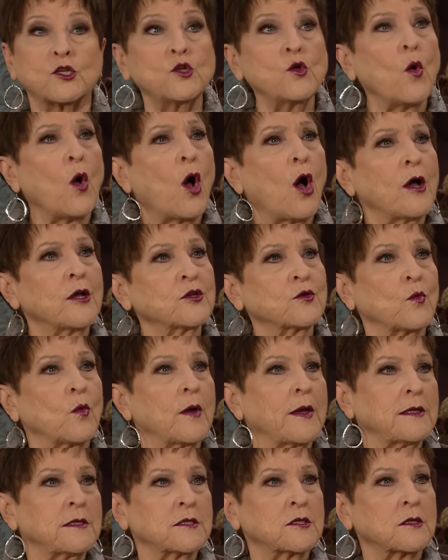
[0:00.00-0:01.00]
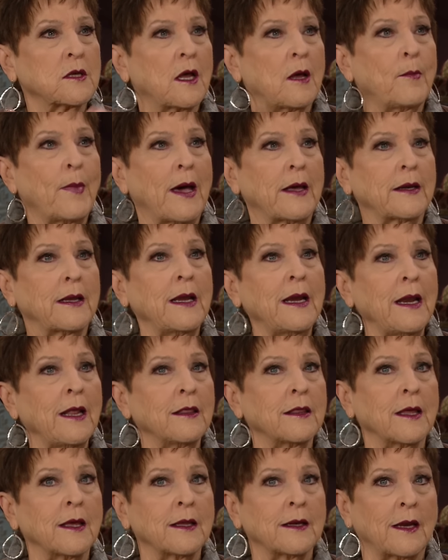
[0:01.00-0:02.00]
You always, about
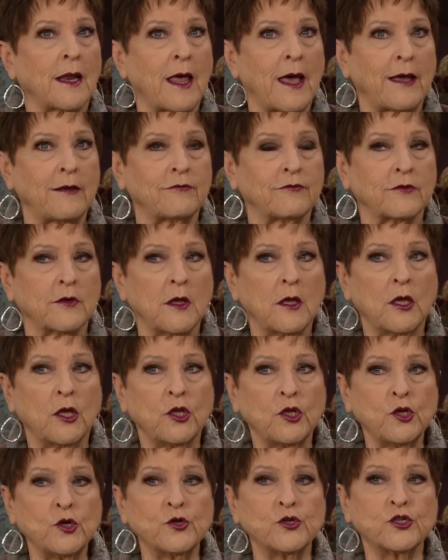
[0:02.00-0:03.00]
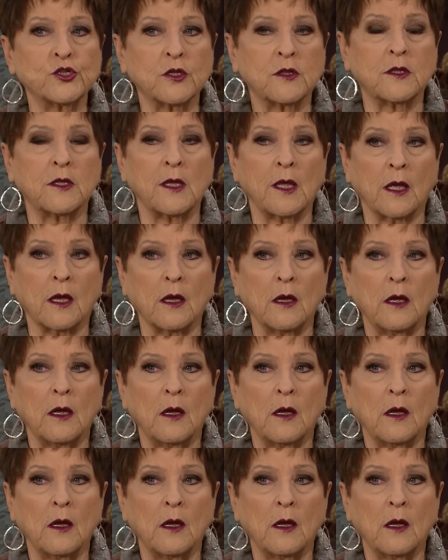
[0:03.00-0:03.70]
anything in life, you should think,